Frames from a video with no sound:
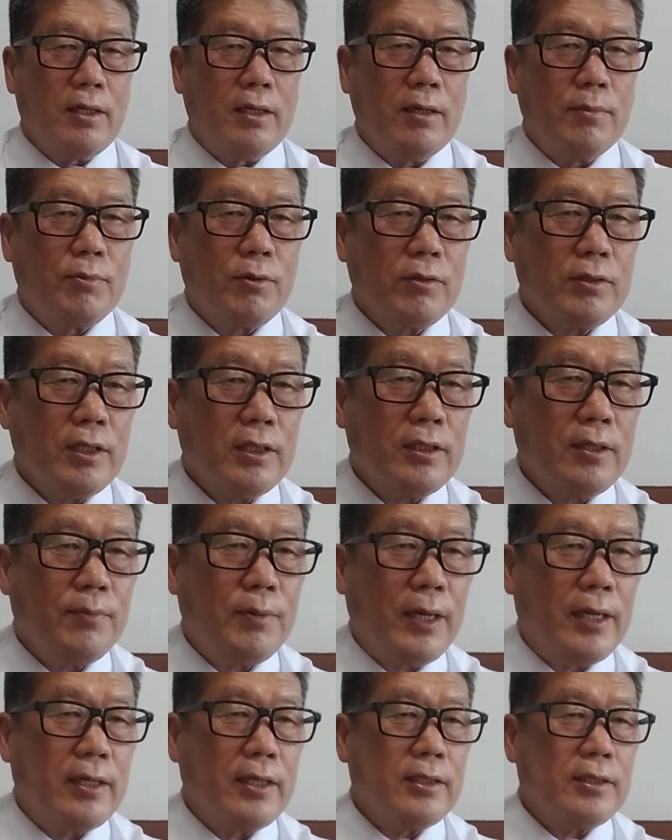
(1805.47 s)
Project
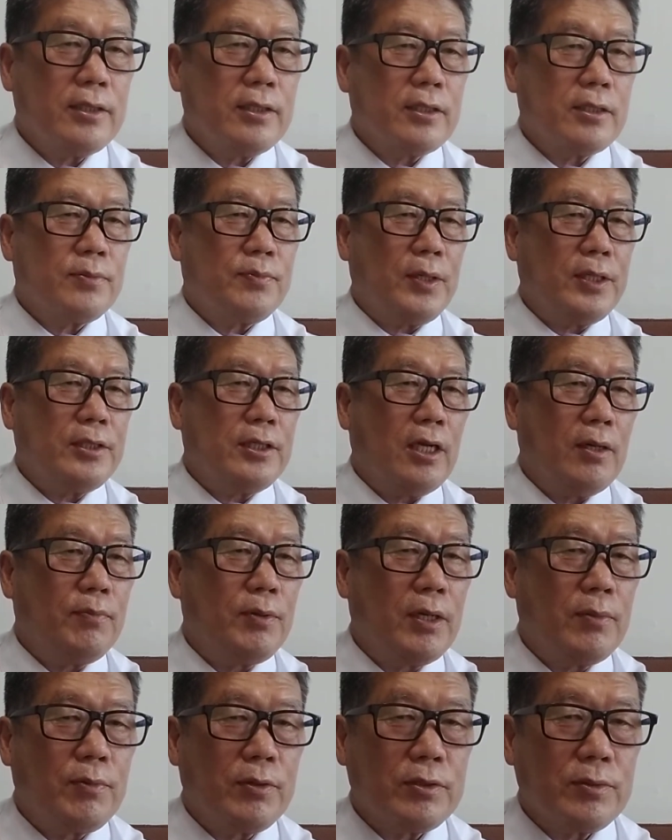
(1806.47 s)
financing special
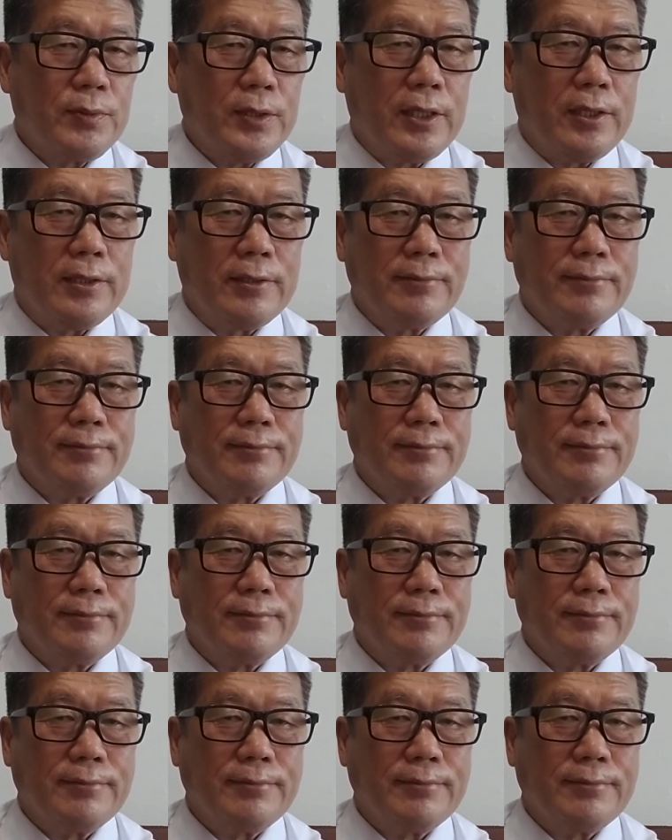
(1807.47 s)
purpose vehicle.